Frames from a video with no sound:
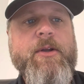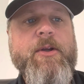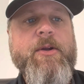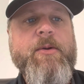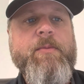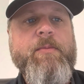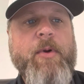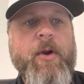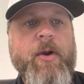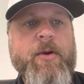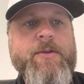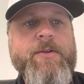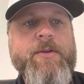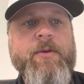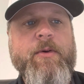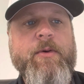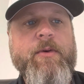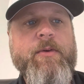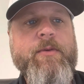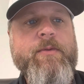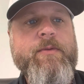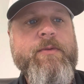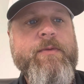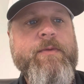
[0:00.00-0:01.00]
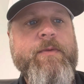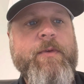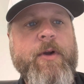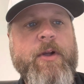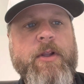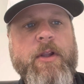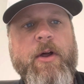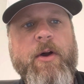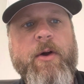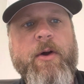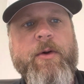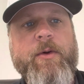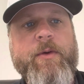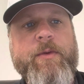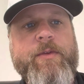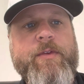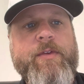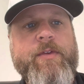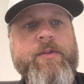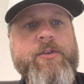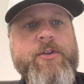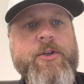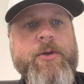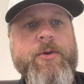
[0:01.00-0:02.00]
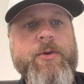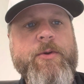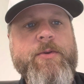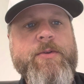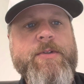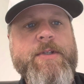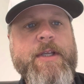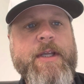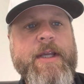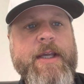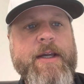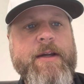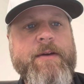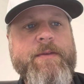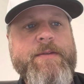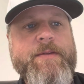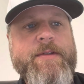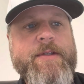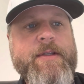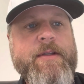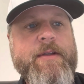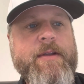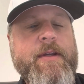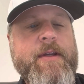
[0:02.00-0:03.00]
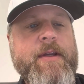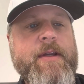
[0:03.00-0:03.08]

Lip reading: personal for clothes, shoes, and gifts,